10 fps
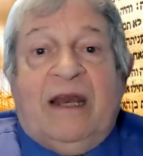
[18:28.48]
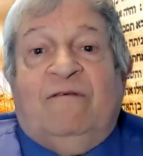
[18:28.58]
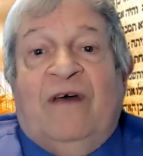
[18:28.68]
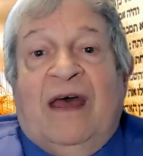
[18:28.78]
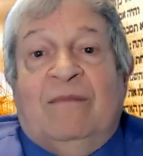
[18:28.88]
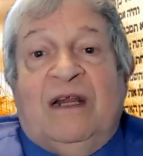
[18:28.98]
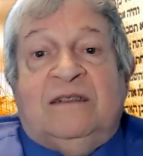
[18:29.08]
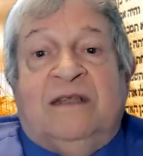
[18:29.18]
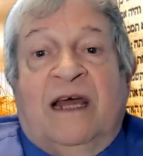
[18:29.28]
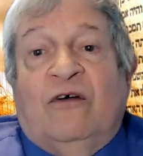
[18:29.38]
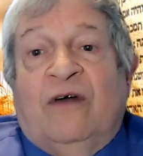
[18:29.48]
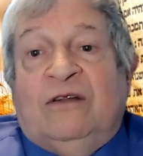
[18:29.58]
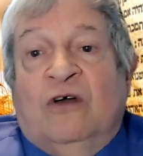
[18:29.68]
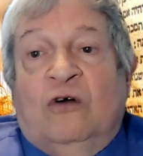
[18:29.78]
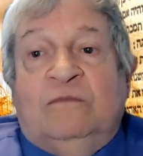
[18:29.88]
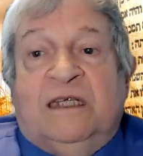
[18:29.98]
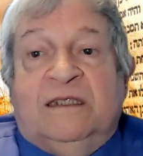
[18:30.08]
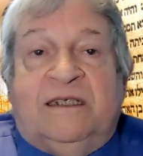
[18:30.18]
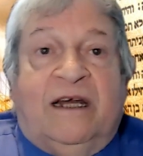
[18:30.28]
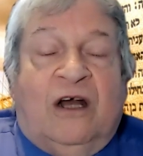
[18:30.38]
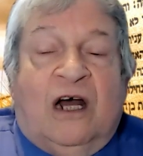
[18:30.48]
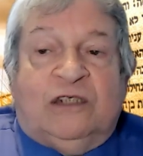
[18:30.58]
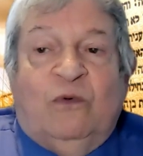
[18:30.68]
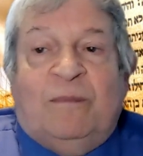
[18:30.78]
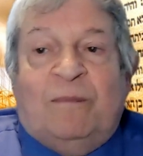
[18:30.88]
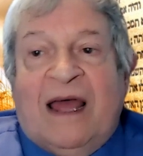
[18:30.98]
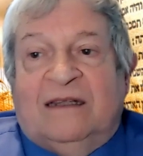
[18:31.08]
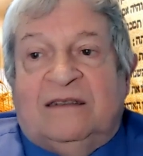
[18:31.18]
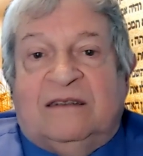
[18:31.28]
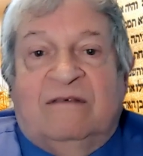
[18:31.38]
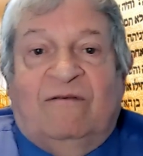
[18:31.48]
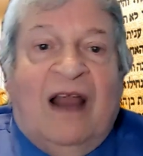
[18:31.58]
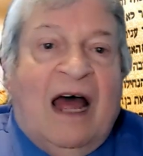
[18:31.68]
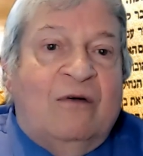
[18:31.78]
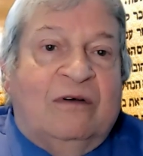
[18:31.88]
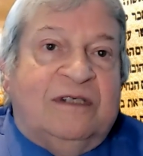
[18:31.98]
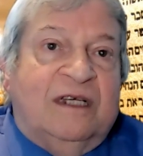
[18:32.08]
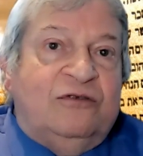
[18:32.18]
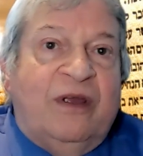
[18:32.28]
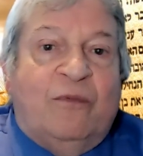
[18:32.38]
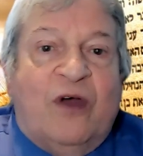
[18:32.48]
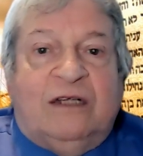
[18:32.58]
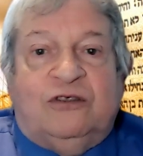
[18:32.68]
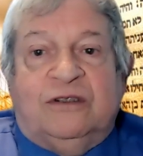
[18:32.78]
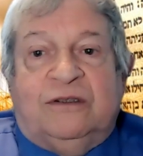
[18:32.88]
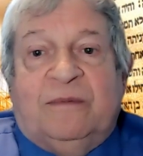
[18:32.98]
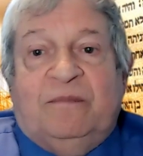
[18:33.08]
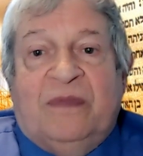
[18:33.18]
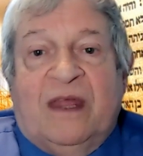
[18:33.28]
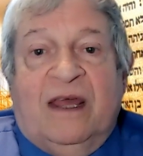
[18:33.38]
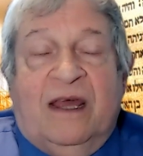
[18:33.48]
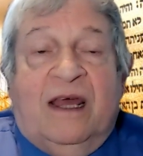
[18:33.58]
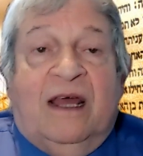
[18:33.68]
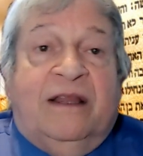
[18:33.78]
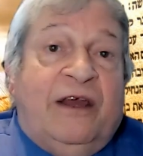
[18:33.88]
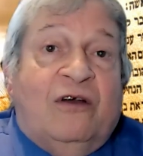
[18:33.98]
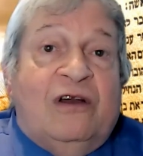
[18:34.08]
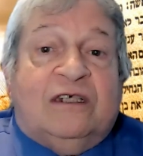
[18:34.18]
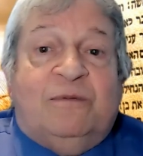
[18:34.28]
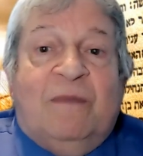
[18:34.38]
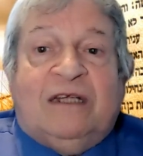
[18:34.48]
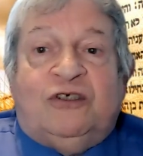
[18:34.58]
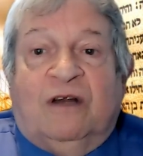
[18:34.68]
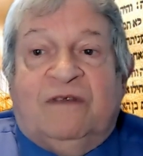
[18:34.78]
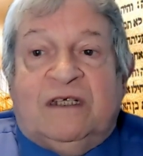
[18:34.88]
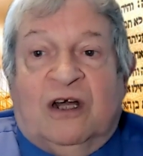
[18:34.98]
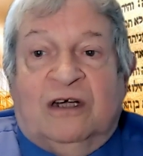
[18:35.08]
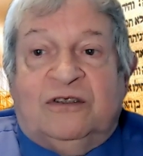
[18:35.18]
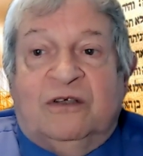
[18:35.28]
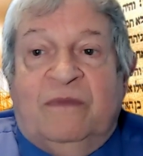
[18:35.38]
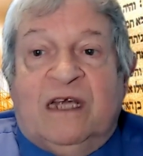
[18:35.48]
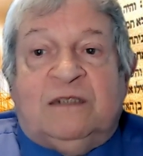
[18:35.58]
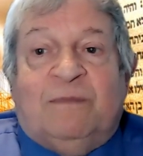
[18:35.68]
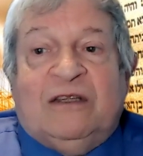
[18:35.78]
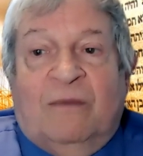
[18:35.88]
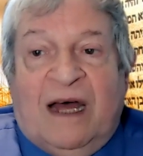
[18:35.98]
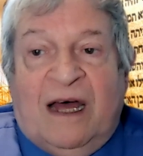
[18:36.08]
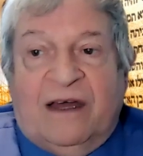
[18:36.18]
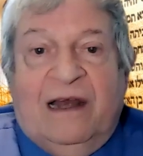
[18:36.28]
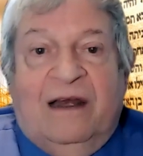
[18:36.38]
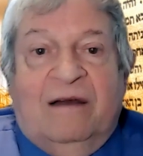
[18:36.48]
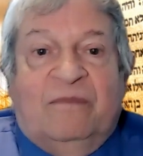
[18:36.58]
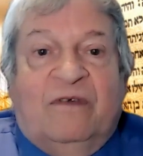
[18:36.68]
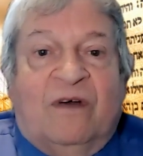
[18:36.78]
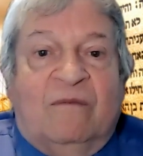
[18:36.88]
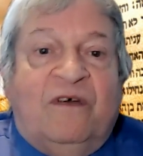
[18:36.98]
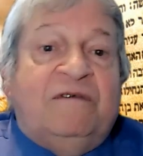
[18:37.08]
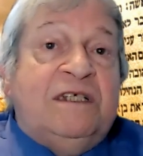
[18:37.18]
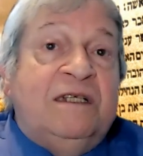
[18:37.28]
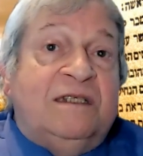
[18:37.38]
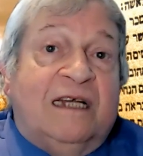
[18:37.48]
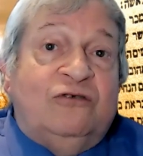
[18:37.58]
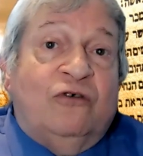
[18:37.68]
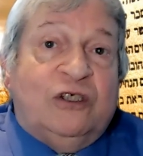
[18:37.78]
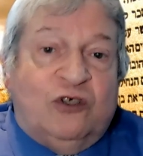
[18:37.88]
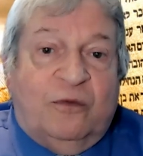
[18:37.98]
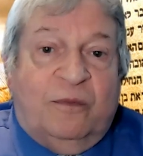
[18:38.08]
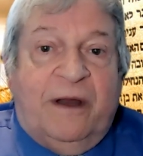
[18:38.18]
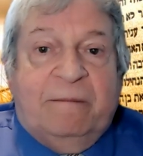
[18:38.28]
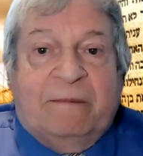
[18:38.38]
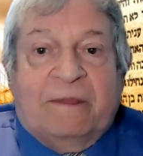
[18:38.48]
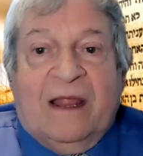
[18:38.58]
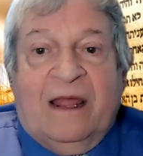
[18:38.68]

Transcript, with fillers: Many families decorate homes and synagogues with plants, flowers, and tree branches. The earliest mention of this custom is by the Maharil from 15th century Germany.